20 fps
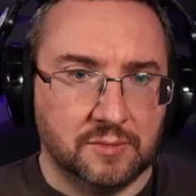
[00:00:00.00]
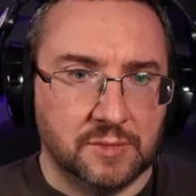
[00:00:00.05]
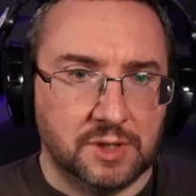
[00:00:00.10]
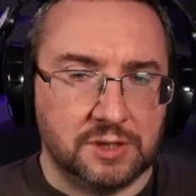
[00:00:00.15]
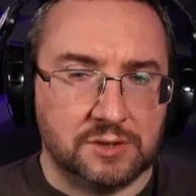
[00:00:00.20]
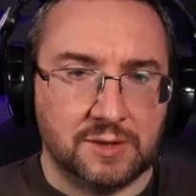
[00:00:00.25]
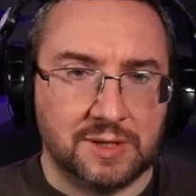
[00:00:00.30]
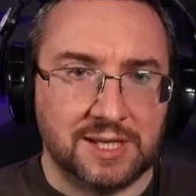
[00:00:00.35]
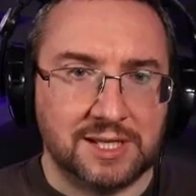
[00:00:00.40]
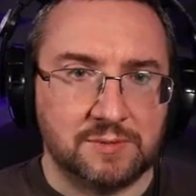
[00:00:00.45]

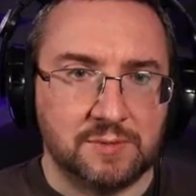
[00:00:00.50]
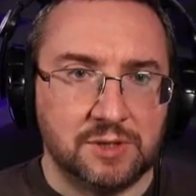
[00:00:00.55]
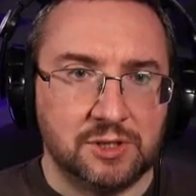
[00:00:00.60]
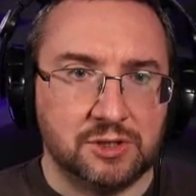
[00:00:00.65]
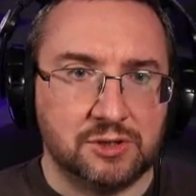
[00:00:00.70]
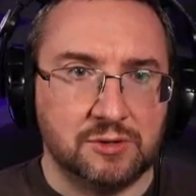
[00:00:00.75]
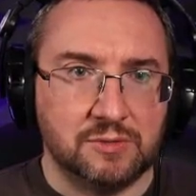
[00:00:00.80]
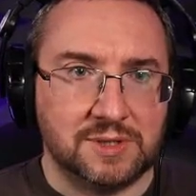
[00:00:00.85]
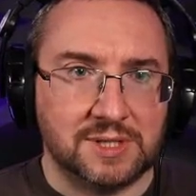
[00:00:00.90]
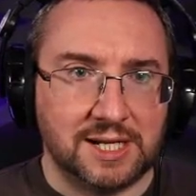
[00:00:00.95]
So I guess we
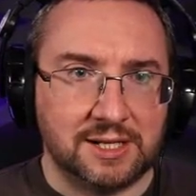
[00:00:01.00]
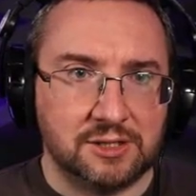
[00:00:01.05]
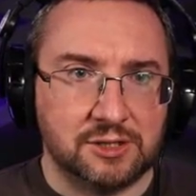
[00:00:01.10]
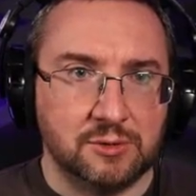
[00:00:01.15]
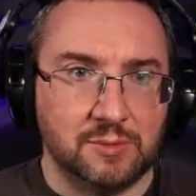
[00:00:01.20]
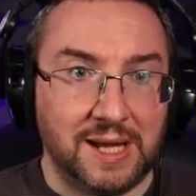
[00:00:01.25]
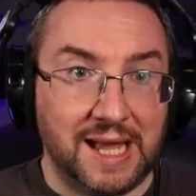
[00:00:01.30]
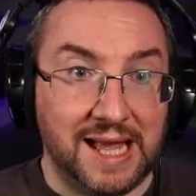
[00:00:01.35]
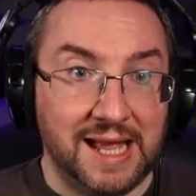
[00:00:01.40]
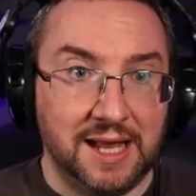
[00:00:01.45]
just do tank
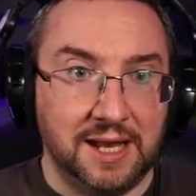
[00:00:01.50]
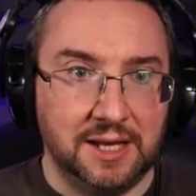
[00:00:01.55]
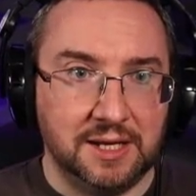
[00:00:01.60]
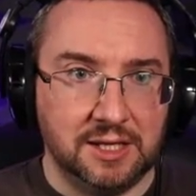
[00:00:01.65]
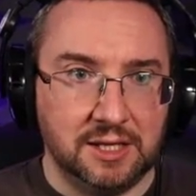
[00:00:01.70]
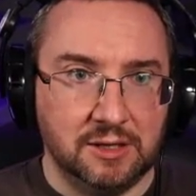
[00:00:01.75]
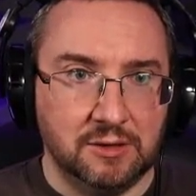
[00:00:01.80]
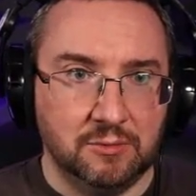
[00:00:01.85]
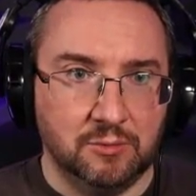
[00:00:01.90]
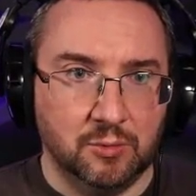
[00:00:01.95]
2
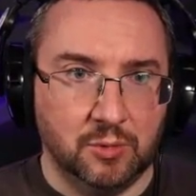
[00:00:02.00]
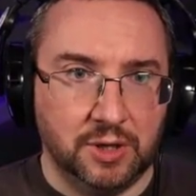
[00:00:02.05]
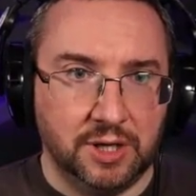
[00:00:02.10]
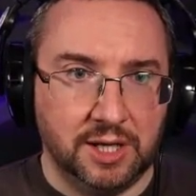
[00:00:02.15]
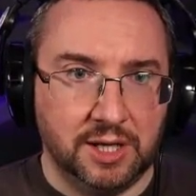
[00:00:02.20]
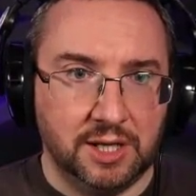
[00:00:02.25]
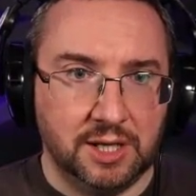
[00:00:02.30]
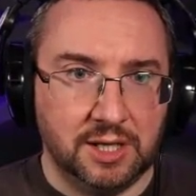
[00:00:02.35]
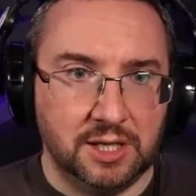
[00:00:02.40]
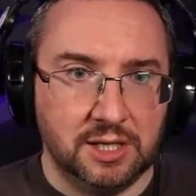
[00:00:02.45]

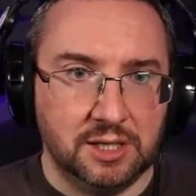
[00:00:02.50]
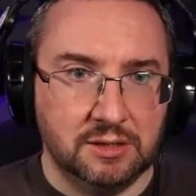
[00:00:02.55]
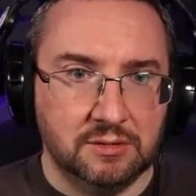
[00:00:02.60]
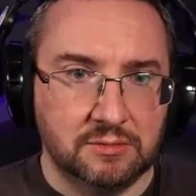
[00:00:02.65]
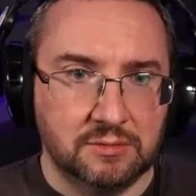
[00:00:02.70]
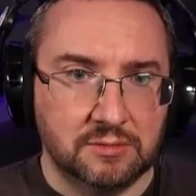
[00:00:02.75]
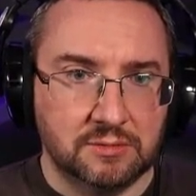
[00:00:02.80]
anyway.